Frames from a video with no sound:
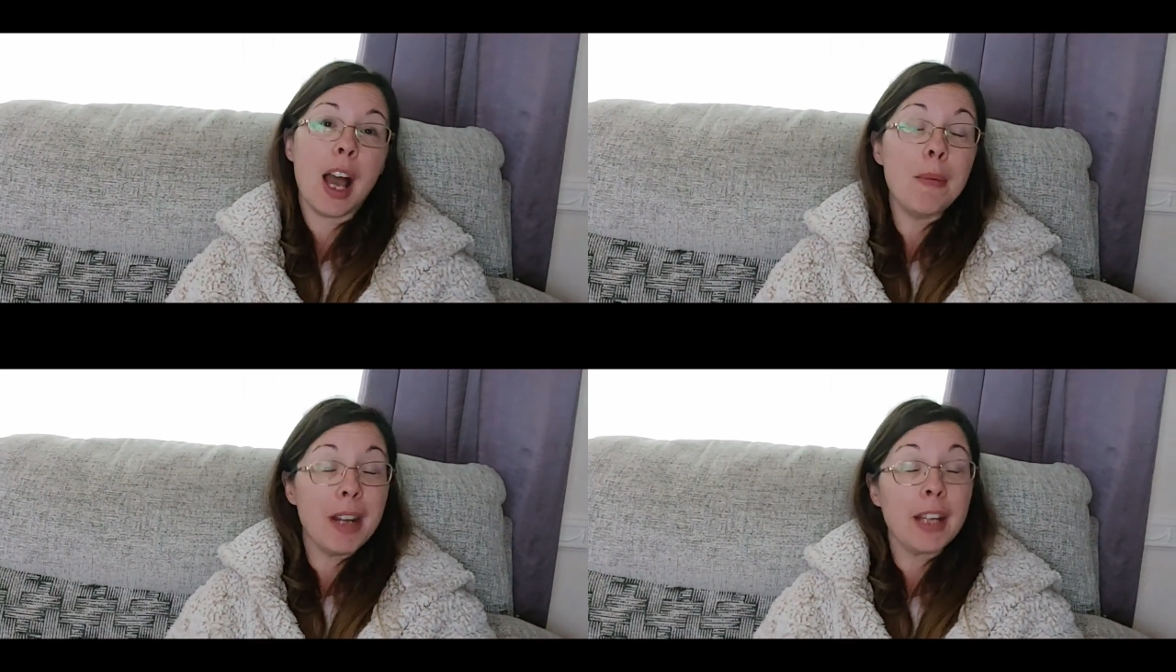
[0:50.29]

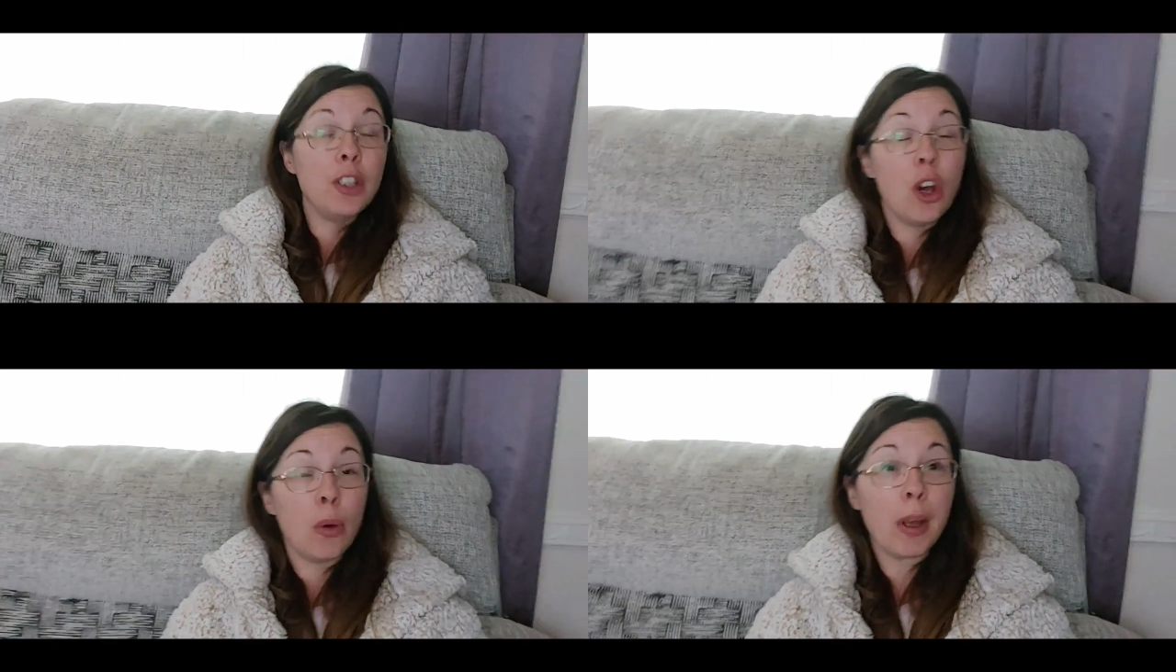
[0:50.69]
I mean, I
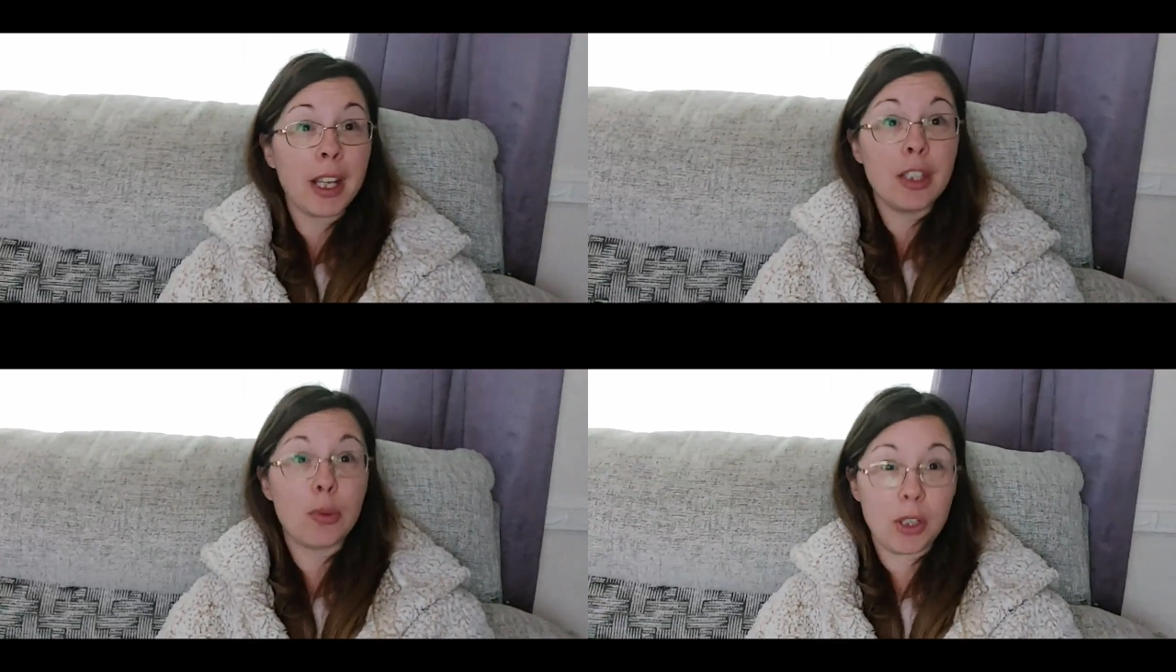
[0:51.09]
know I
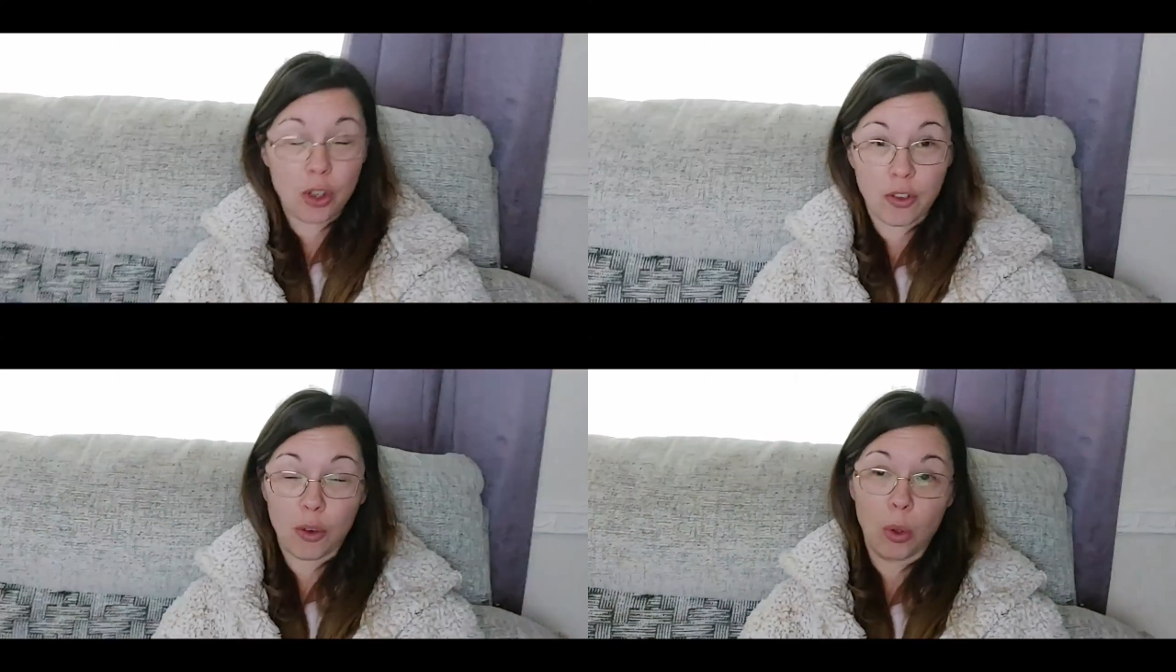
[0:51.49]
can
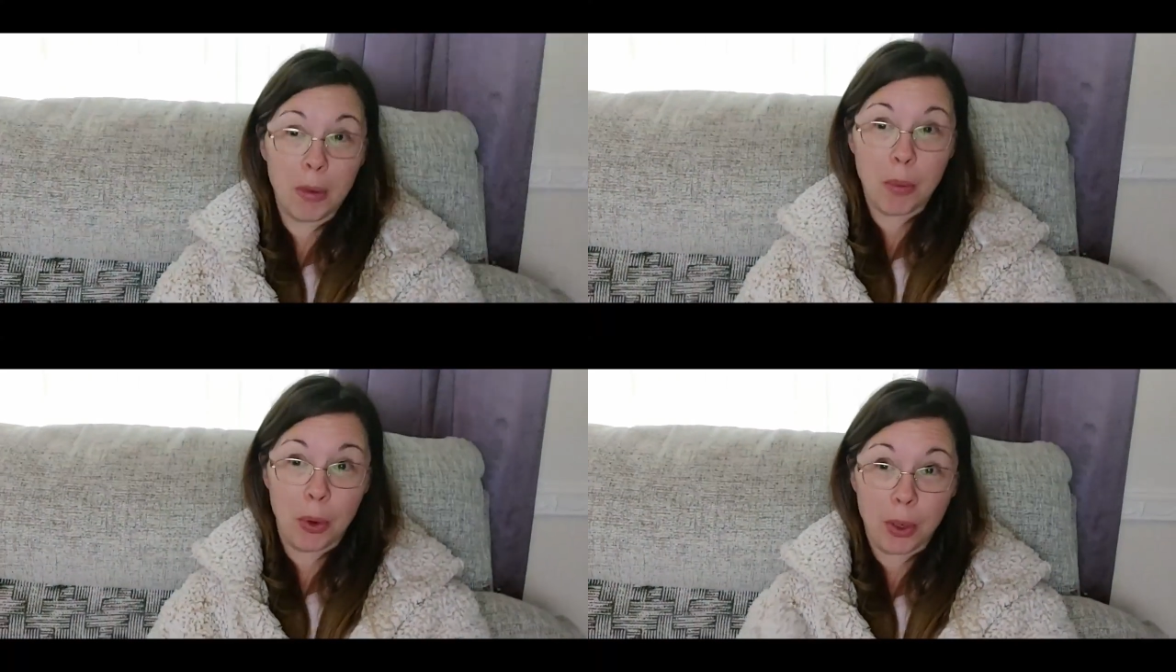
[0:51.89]
switch off
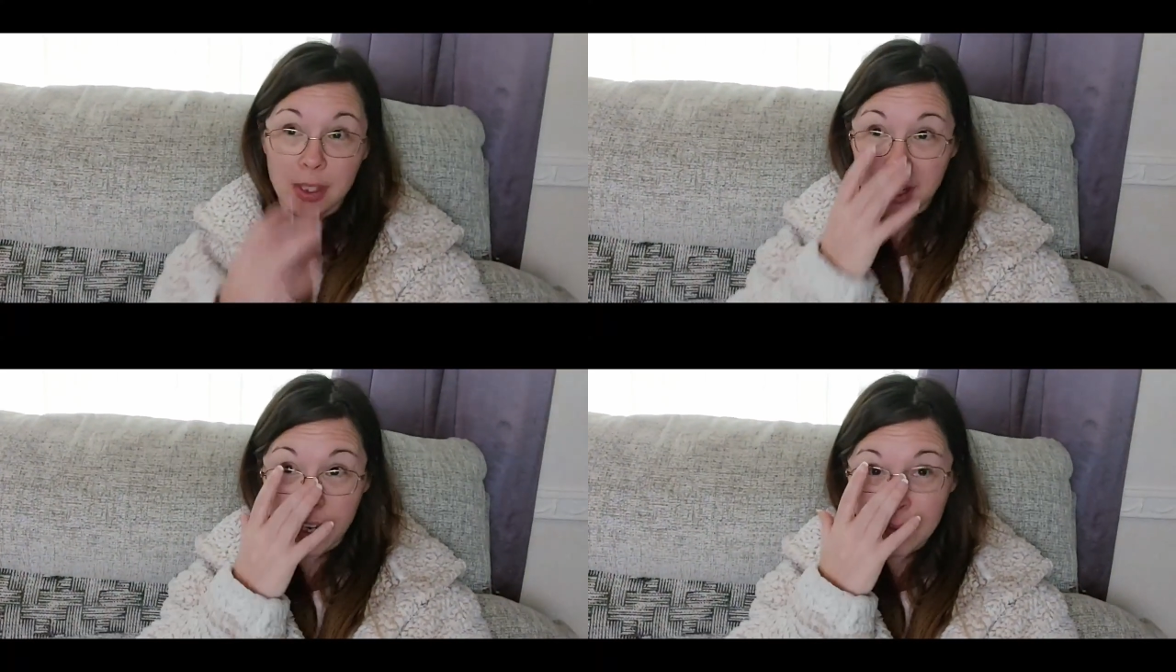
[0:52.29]
all my
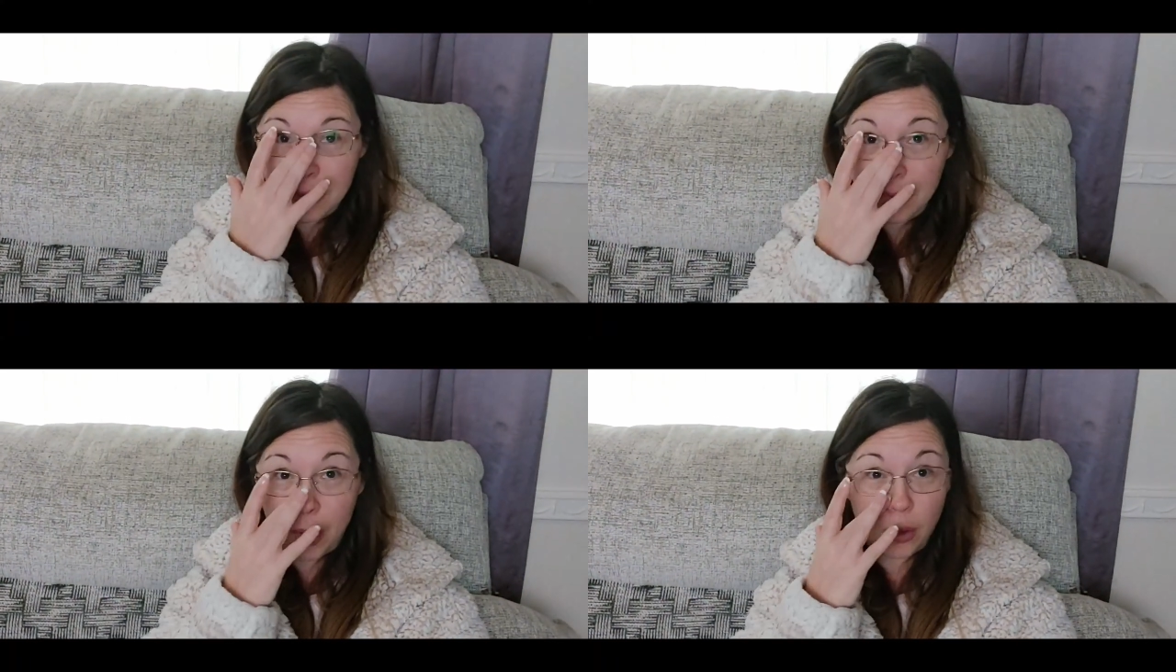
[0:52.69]
work
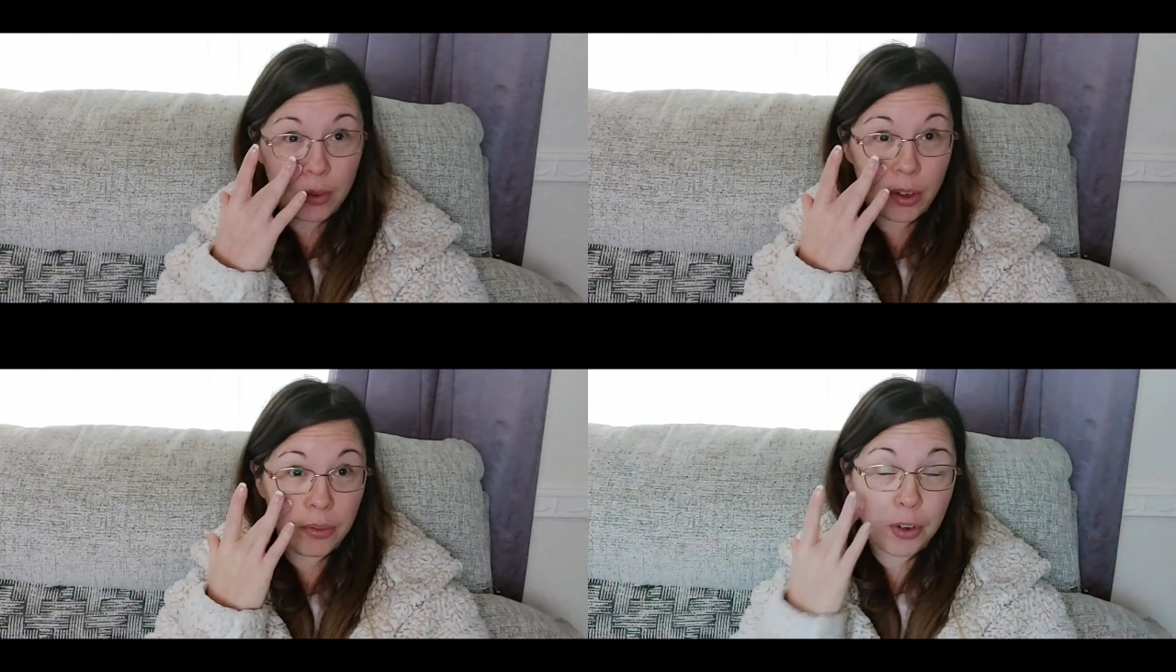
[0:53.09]
stuff
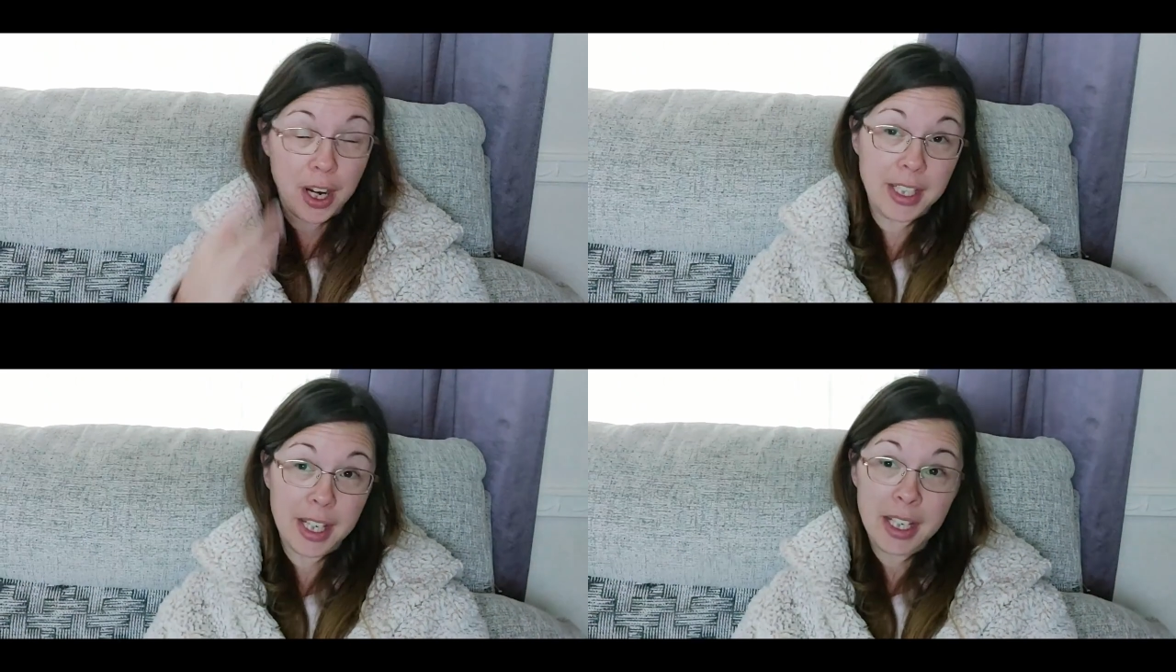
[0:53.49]
on
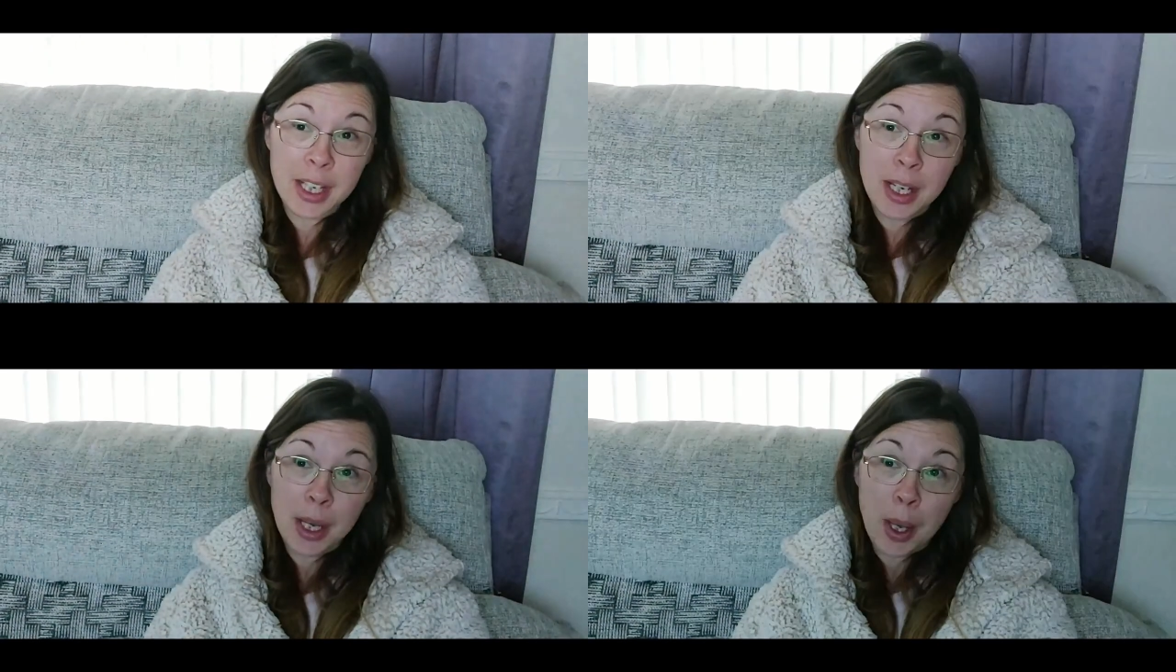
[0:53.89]
Friday,